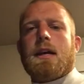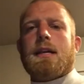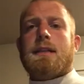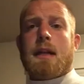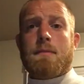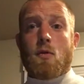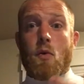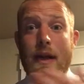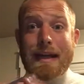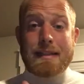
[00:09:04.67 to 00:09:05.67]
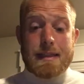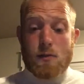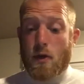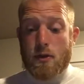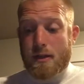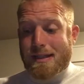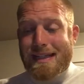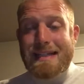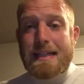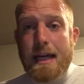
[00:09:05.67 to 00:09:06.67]
And tell me, what is it, whether it's
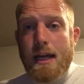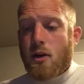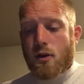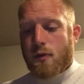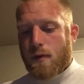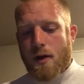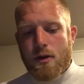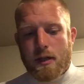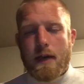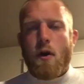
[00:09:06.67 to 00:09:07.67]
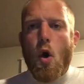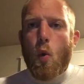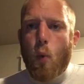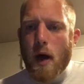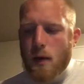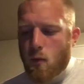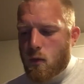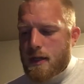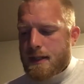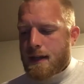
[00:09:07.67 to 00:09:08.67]
today or throughout your life, what
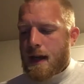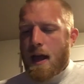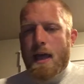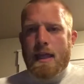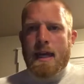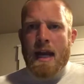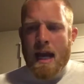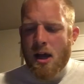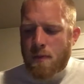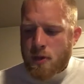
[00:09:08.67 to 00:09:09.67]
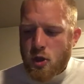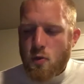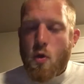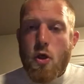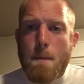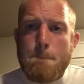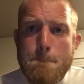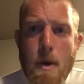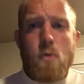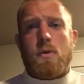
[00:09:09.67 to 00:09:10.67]
is it that helped you the
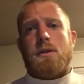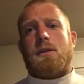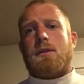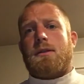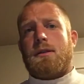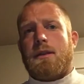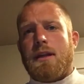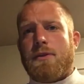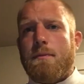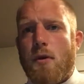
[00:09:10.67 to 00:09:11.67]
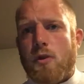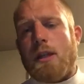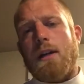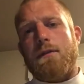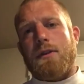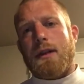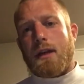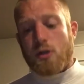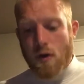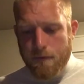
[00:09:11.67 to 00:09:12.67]
most get the most out of your day?
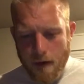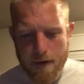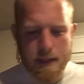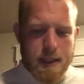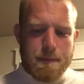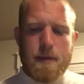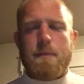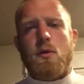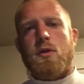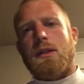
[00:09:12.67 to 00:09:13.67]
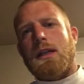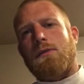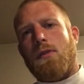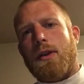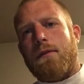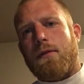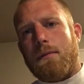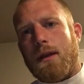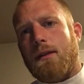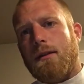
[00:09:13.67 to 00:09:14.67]
So far, this has been the most successful thing for me.